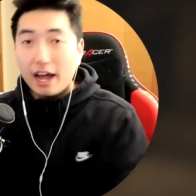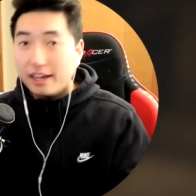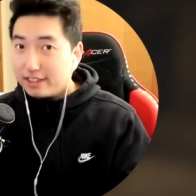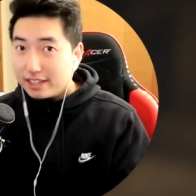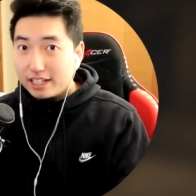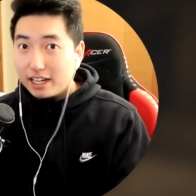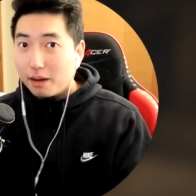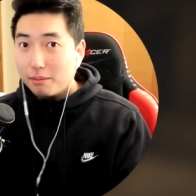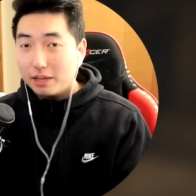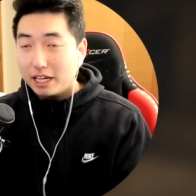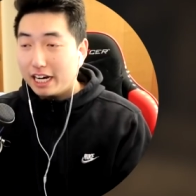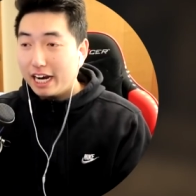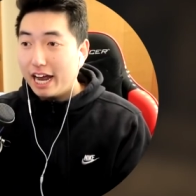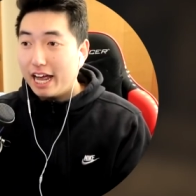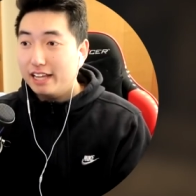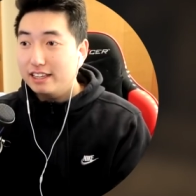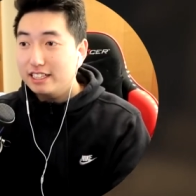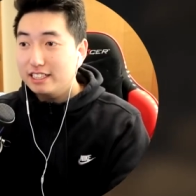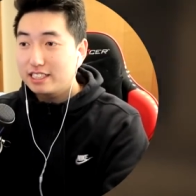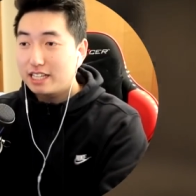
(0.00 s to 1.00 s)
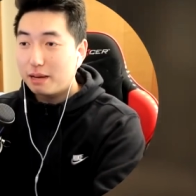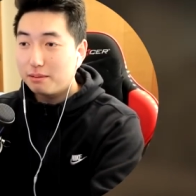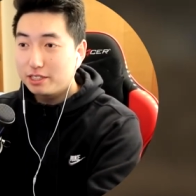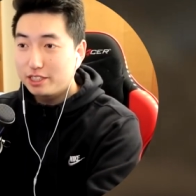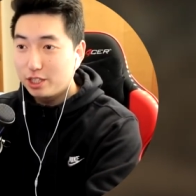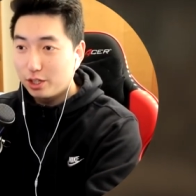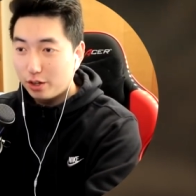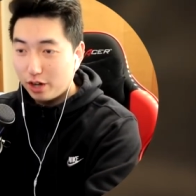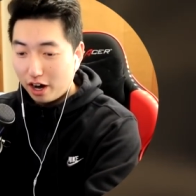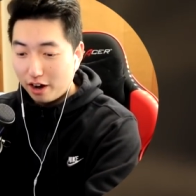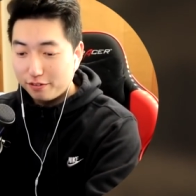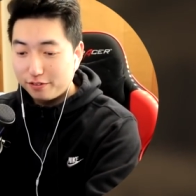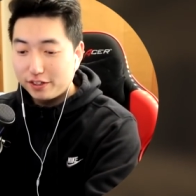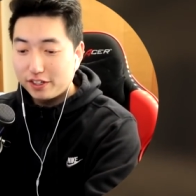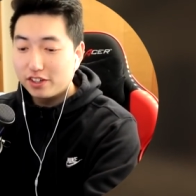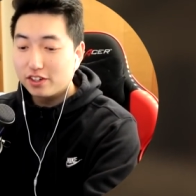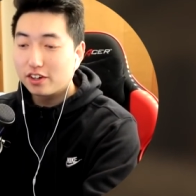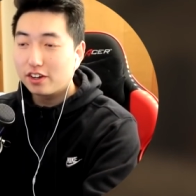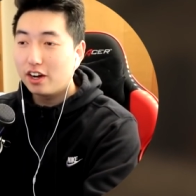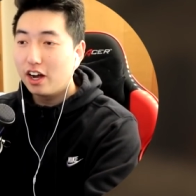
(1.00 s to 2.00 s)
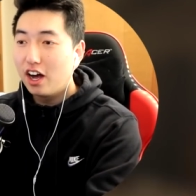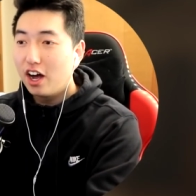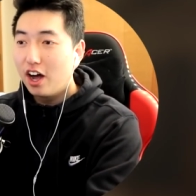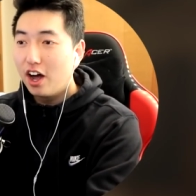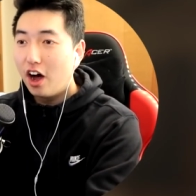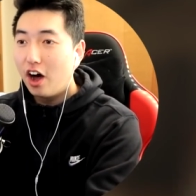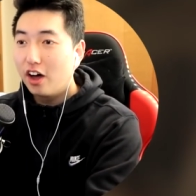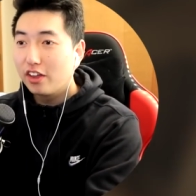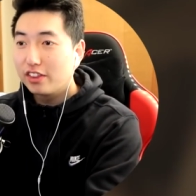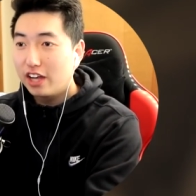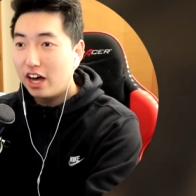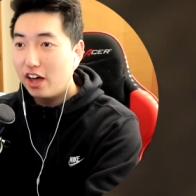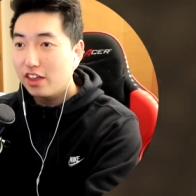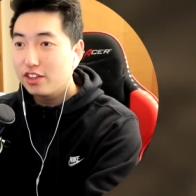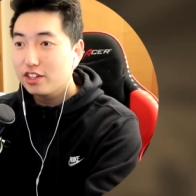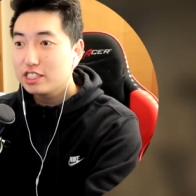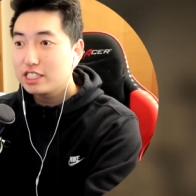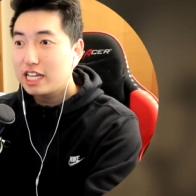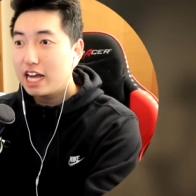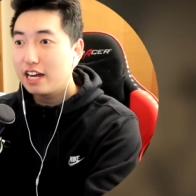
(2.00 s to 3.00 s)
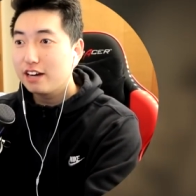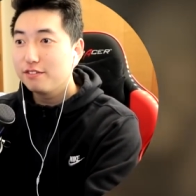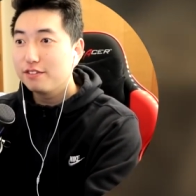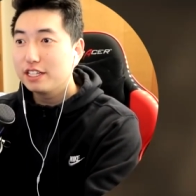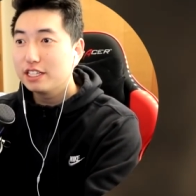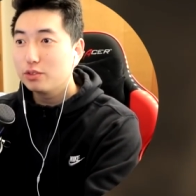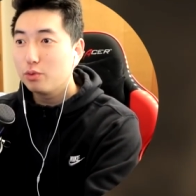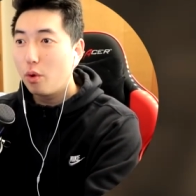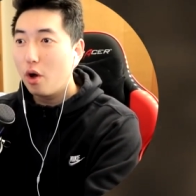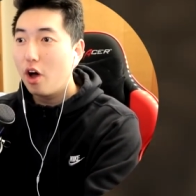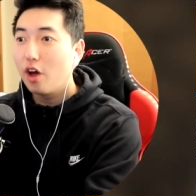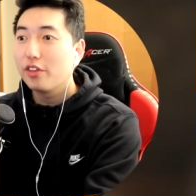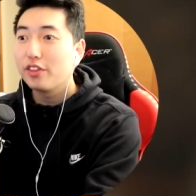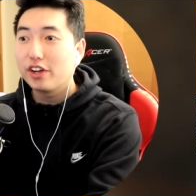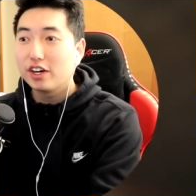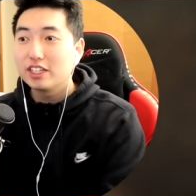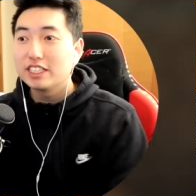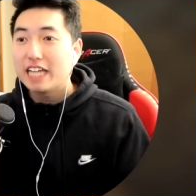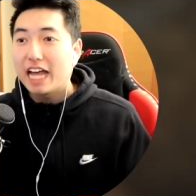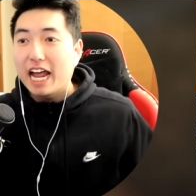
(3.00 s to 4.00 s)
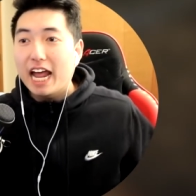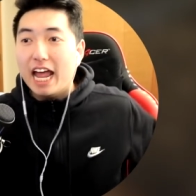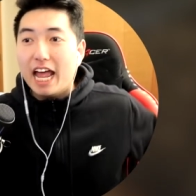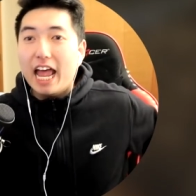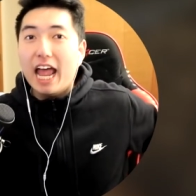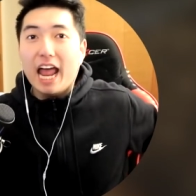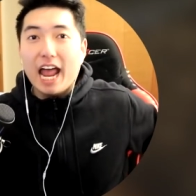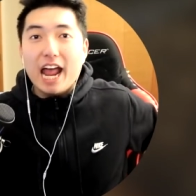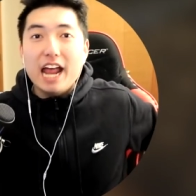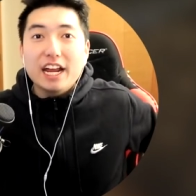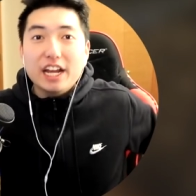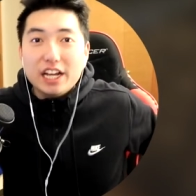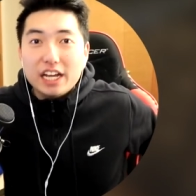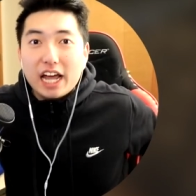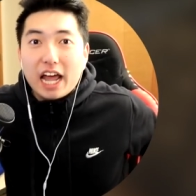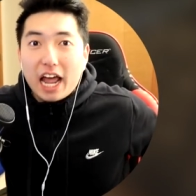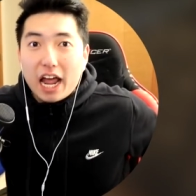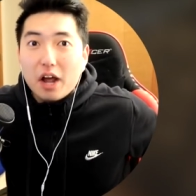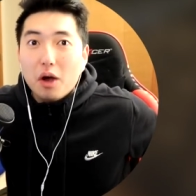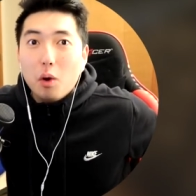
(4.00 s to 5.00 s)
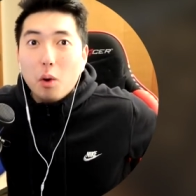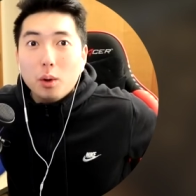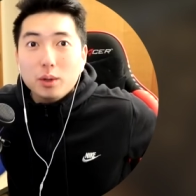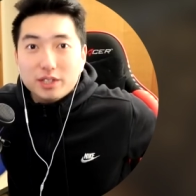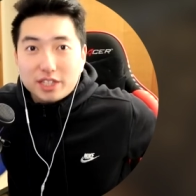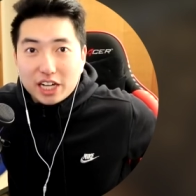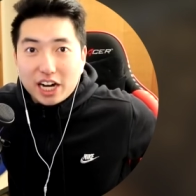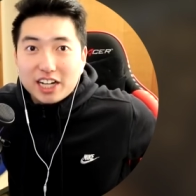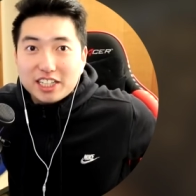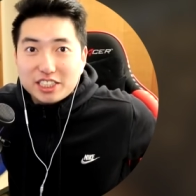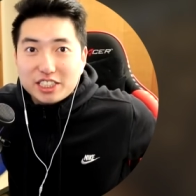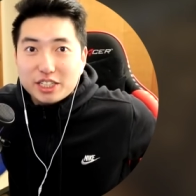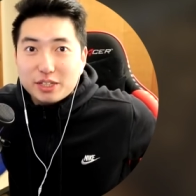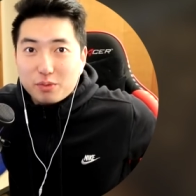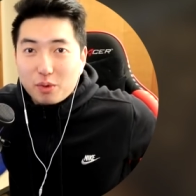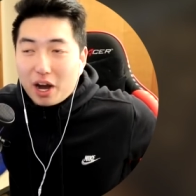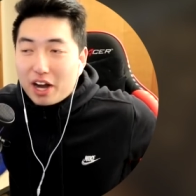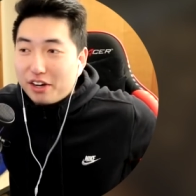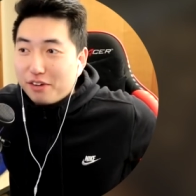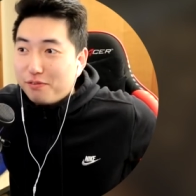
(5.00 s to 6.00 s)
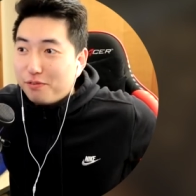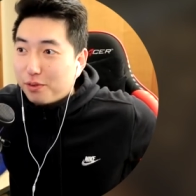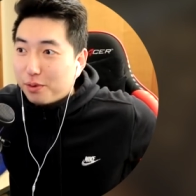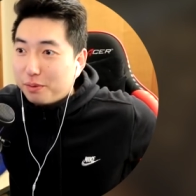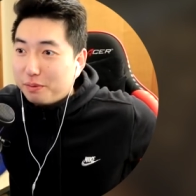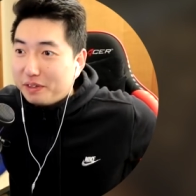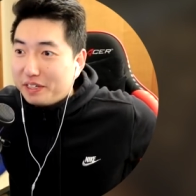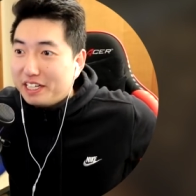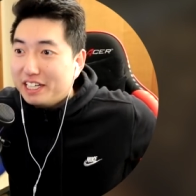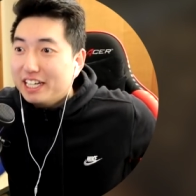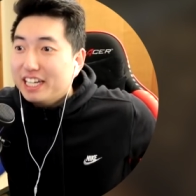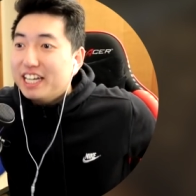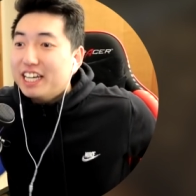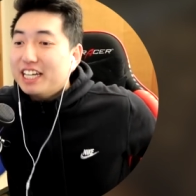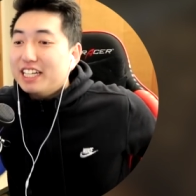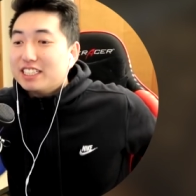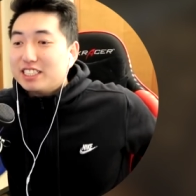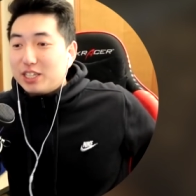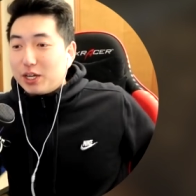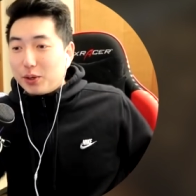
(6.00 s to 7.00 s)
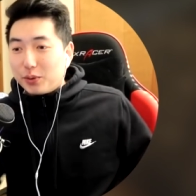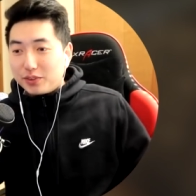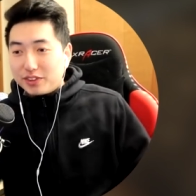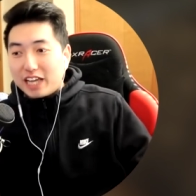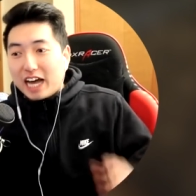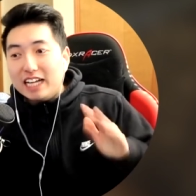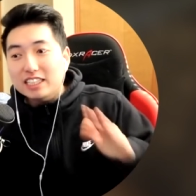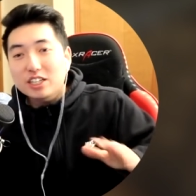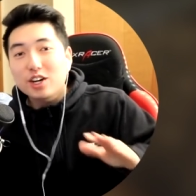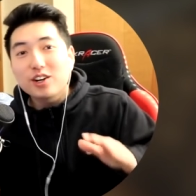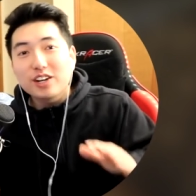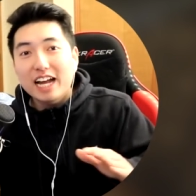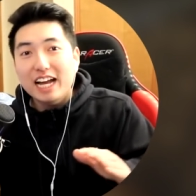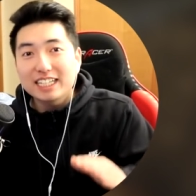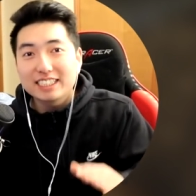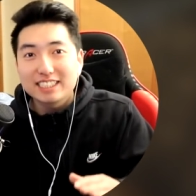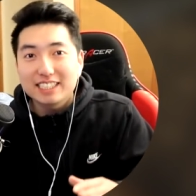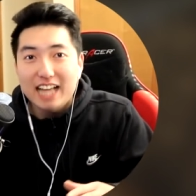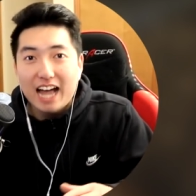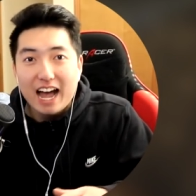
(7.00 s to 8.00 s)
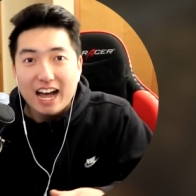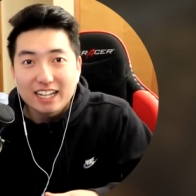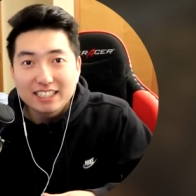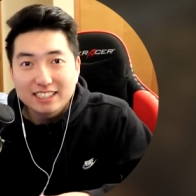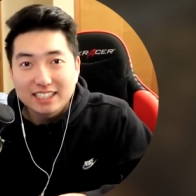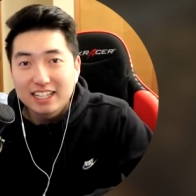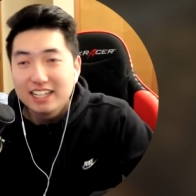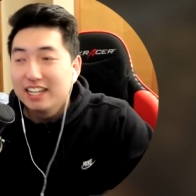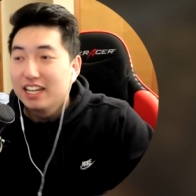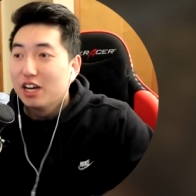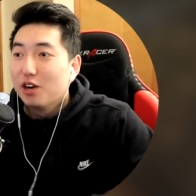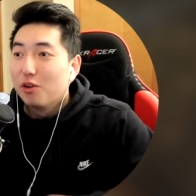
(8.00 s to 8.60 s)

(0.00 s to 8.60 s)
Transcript: I think I'm going to end this episode off here. On the other side of this wall, there's... A, a whole dungeon ready for me. So that's our next task.